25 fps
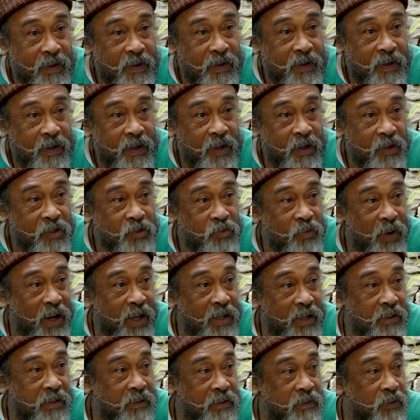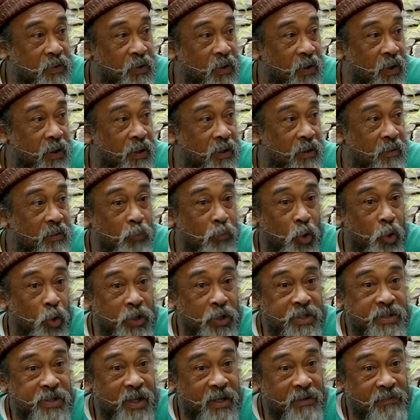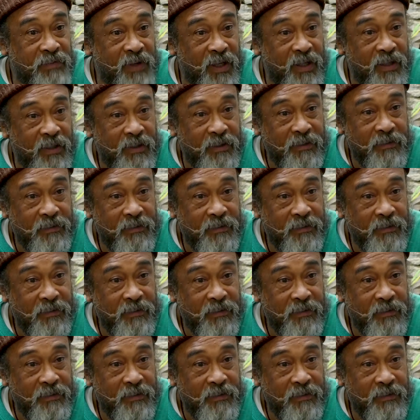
There is one called Bodhisattva.